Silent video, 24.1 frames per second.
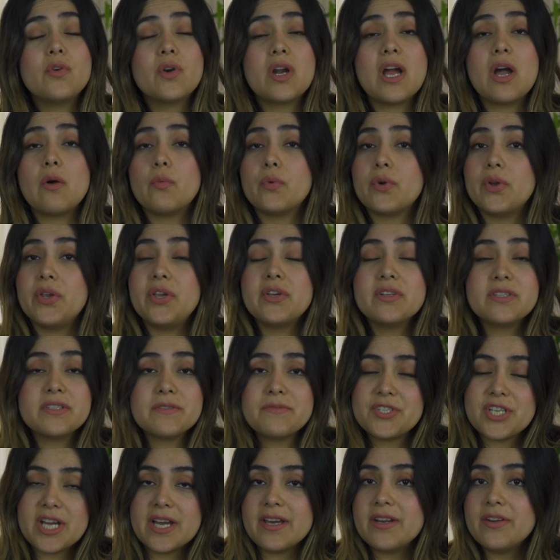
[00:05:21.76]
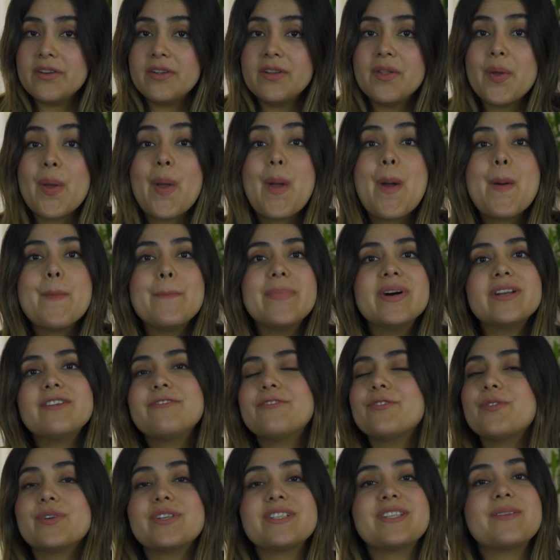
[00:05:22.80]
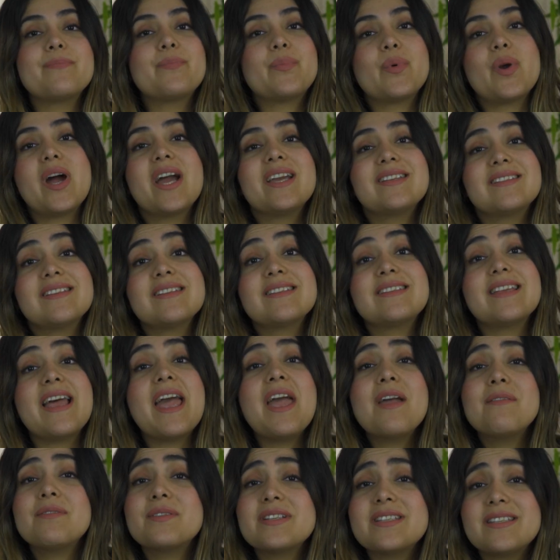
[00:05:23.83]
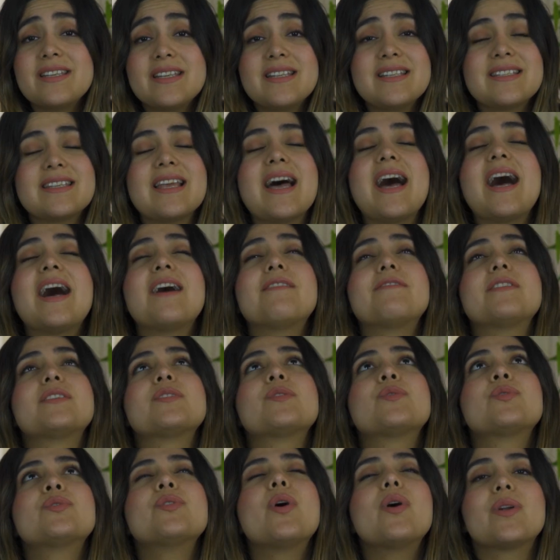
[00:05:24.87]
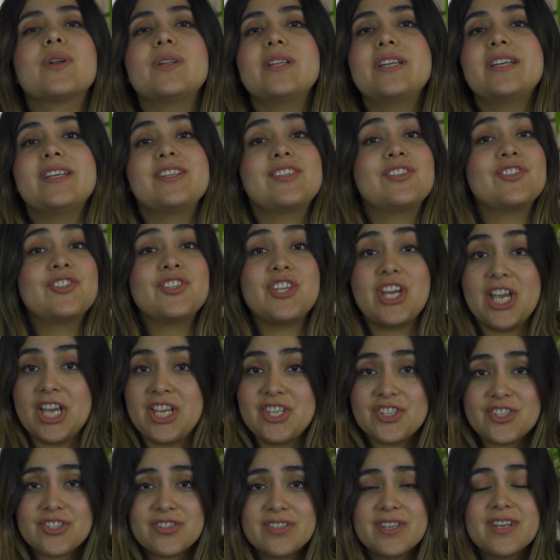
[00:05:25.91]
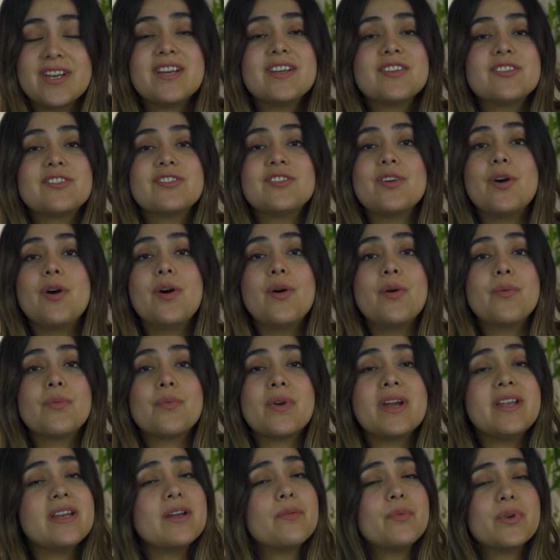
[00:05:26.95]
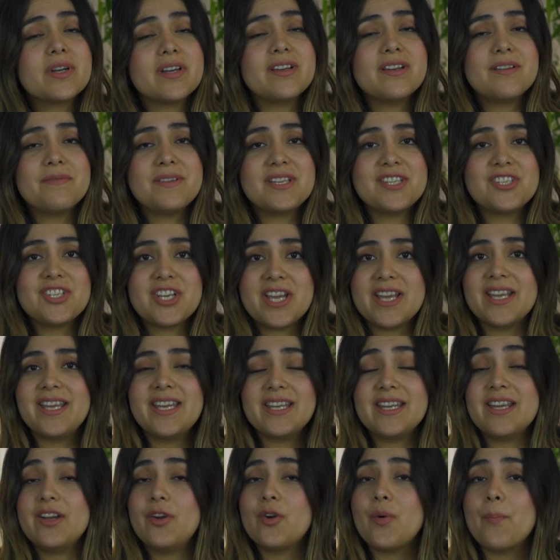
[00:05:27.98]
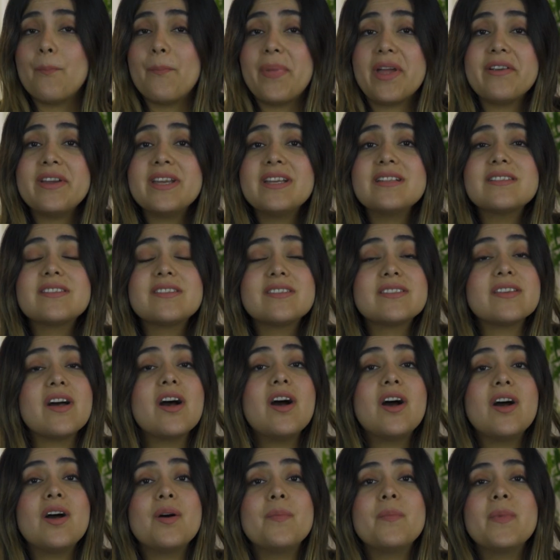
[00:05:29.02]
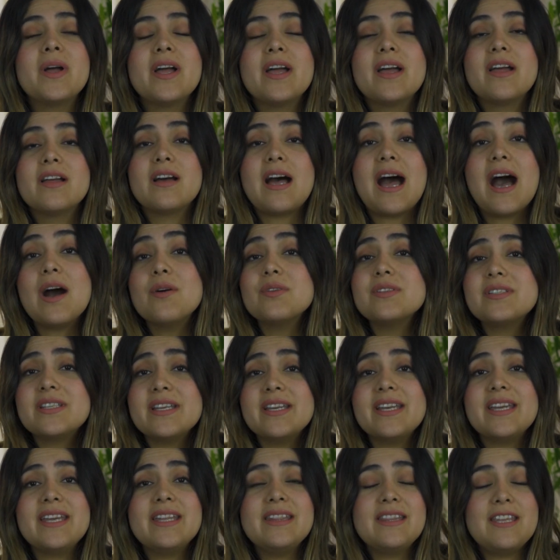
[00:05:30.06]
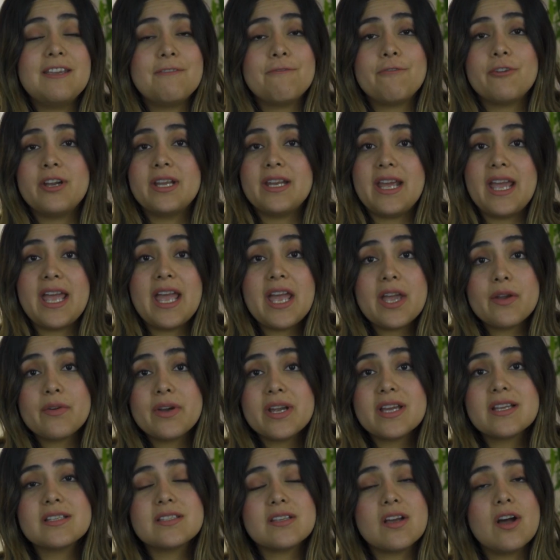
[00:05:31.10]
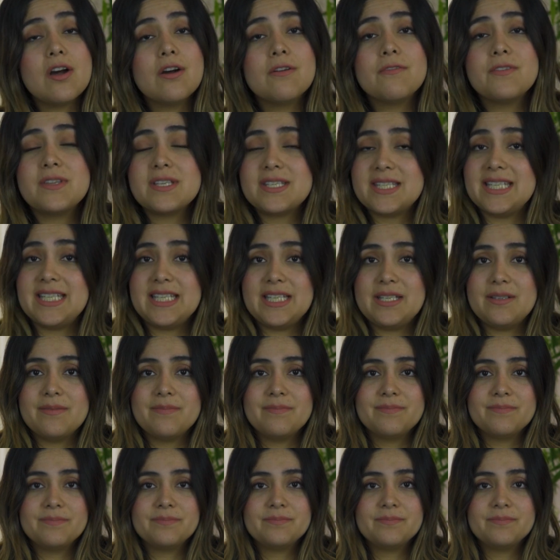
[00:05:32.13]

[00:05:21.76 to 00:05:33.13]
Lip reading: for our YouTube channel, but of course the prices ever since have totally changed. So right now we're gonna be checking and comparing some housing in different areas of the city.